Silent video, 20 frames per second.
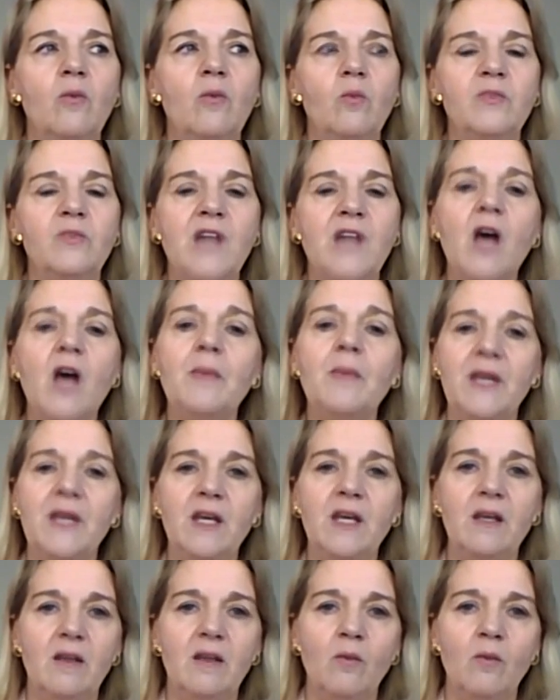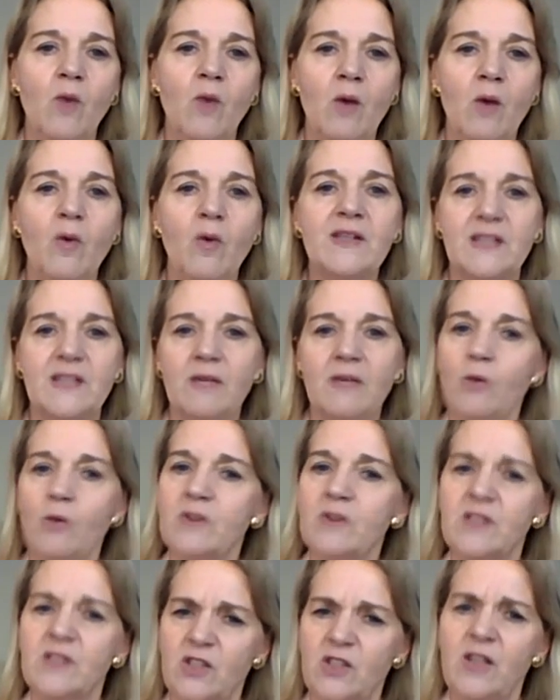tell me what was
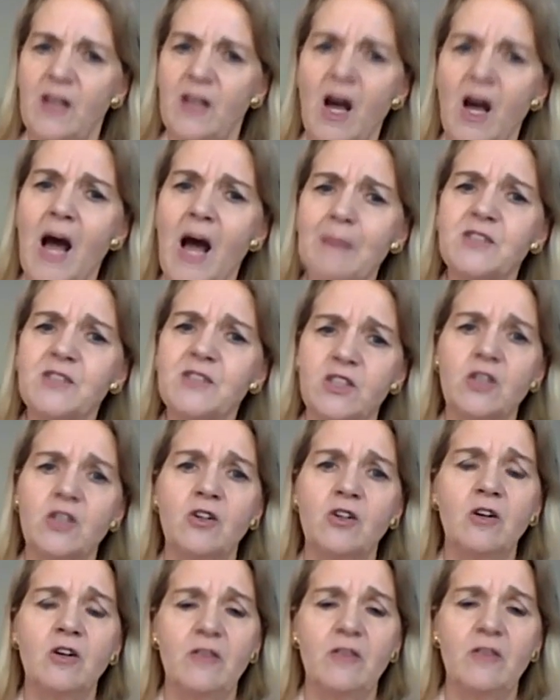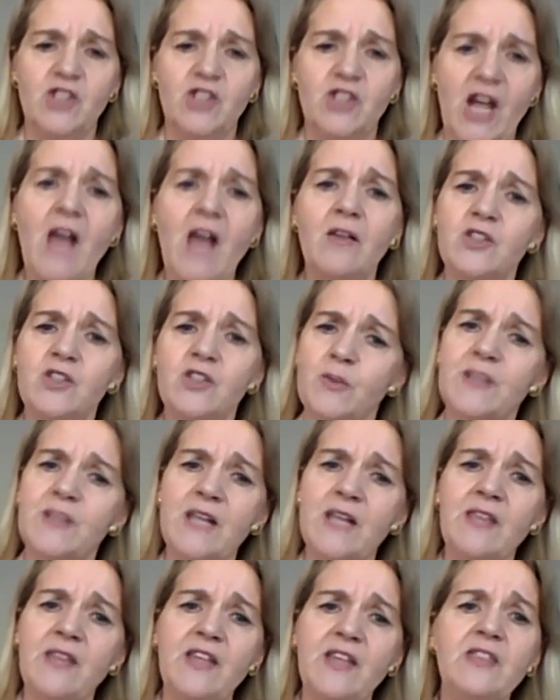the obstacle or the challenge, because
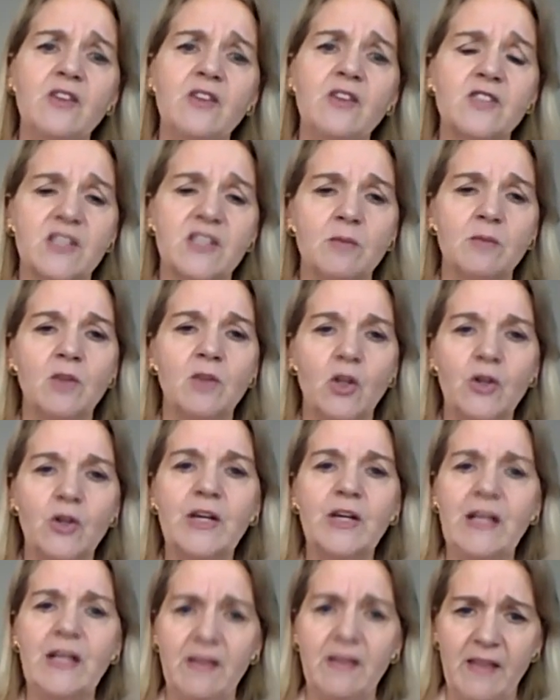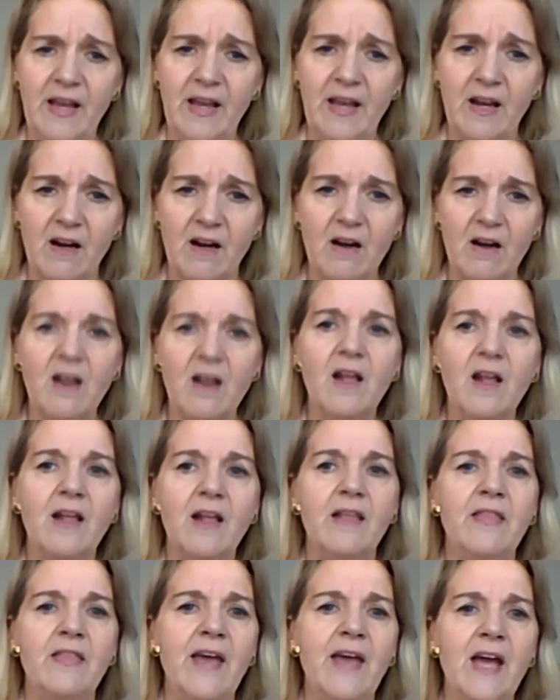I think there's some learning there
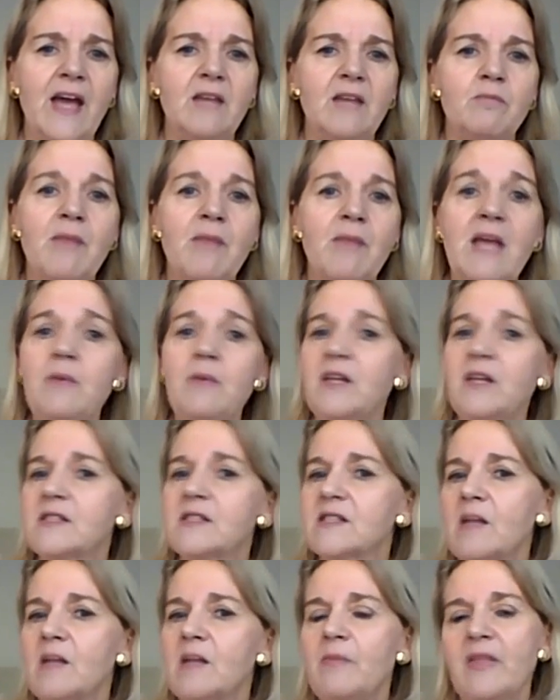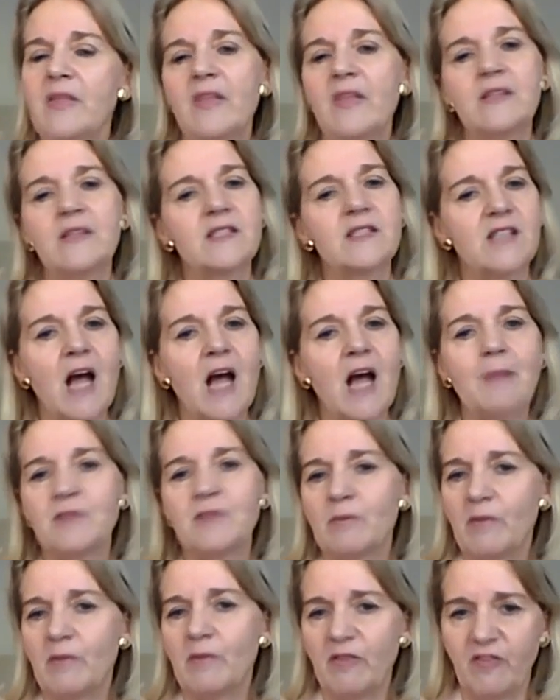that maybe it's something that stopped
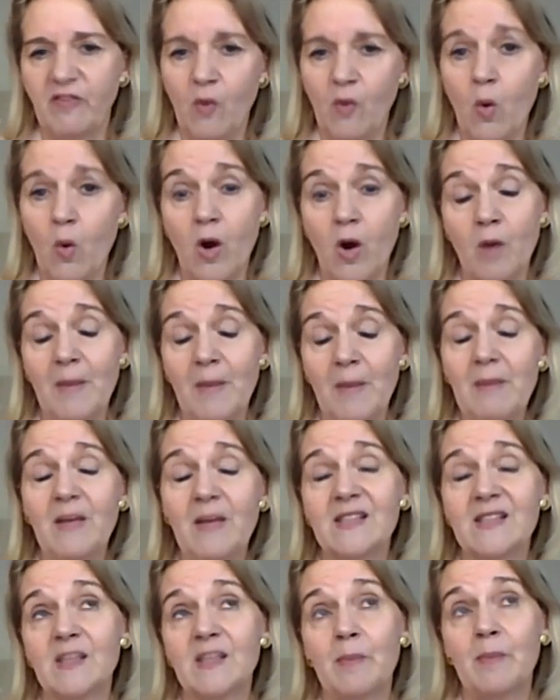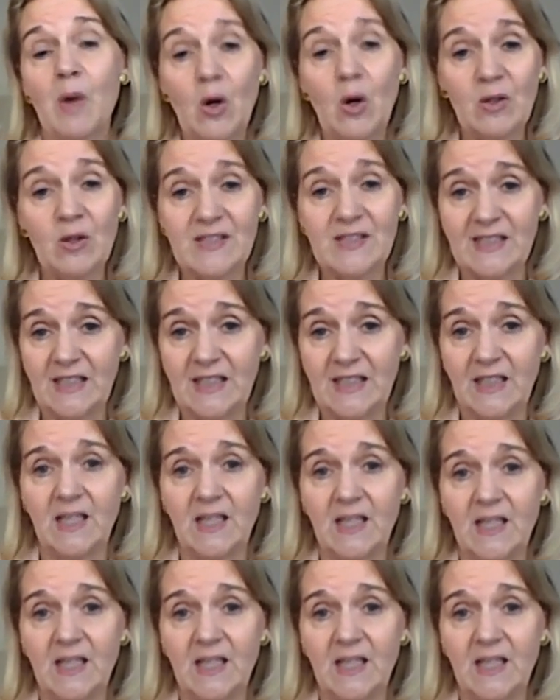them before, or maybe it's a person